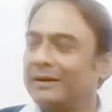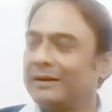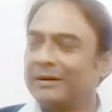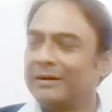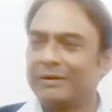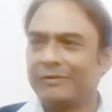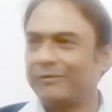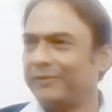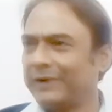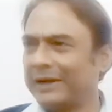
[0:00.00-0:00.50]

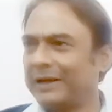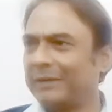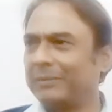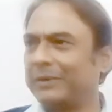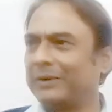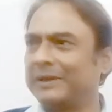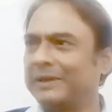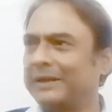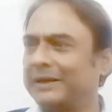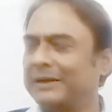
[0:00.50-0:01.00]
Forget
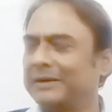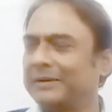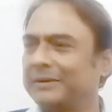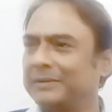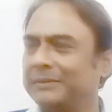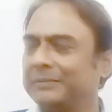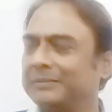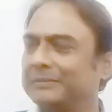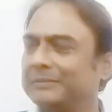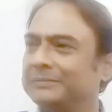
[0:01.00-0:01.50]
about that.
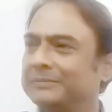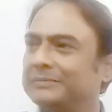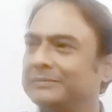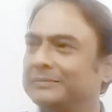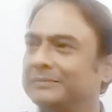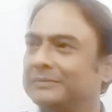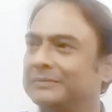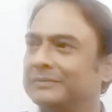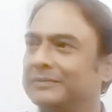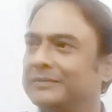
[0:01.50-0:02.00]

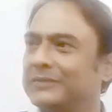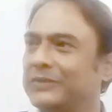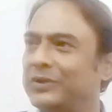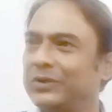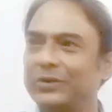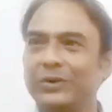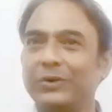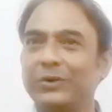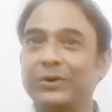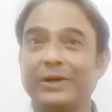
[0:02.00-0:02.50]

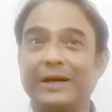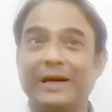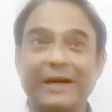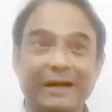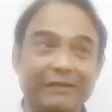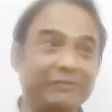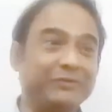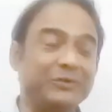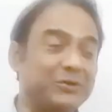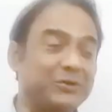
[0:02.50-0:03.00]
You don't
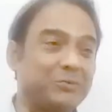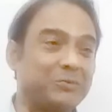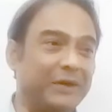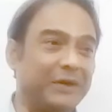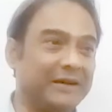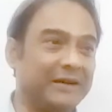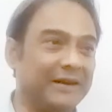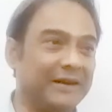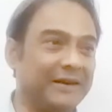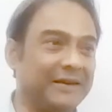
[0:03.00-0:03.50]
have to
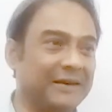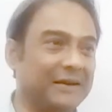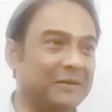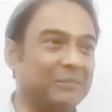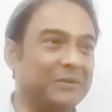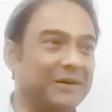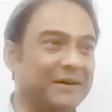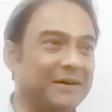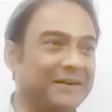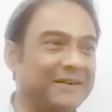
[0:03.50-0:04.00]
speak like an
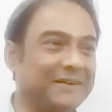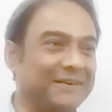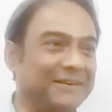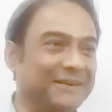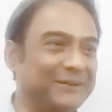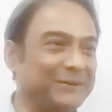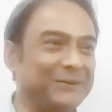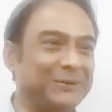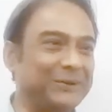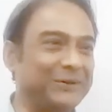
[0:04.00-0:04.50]
American.
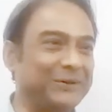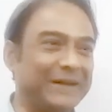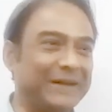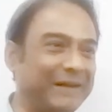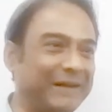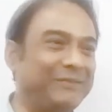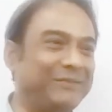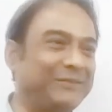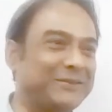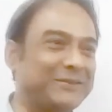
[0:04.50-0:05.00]
You don't
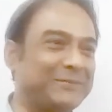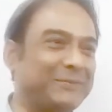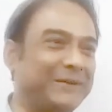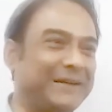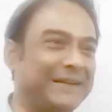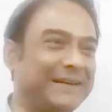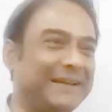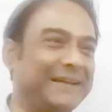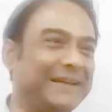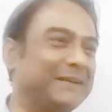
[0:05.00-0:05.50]
have to
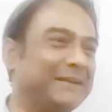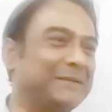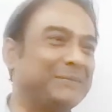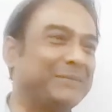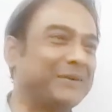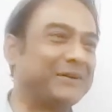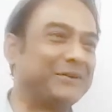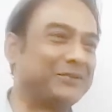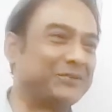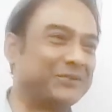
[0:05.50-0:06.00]
speak like a
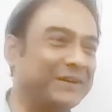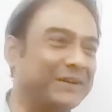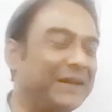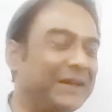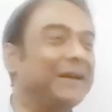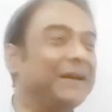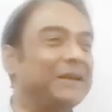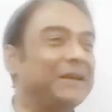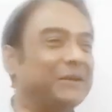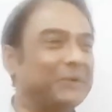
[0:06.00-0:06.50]
Britisher.
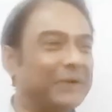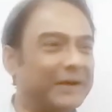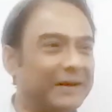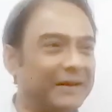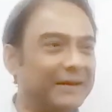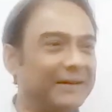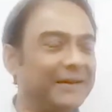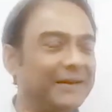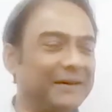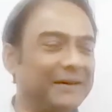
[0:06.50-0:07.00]
You are
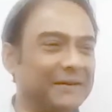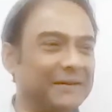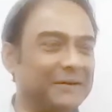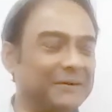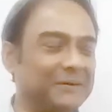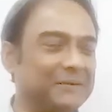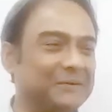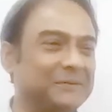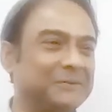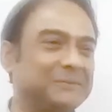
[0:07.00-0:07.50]
an
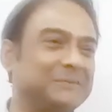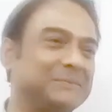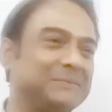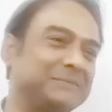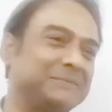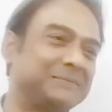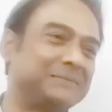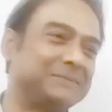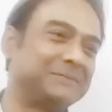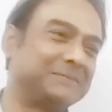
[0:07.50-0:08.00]
Indian.
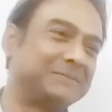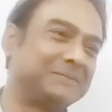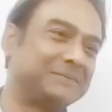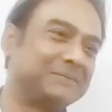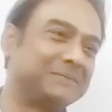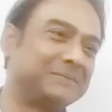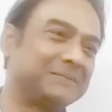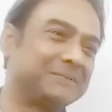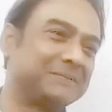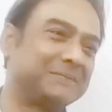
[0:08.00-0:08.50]

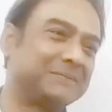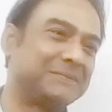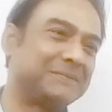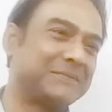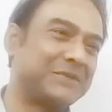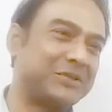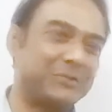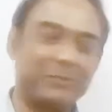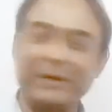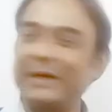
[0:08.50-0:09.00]

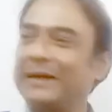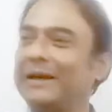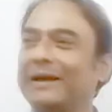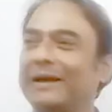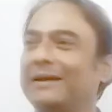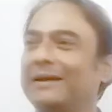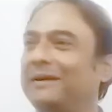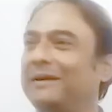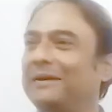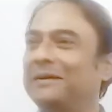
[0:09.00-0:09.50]
Speak like
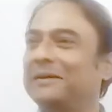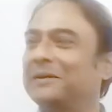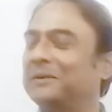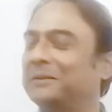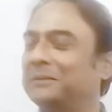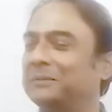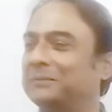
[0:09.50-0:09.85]
an Indian.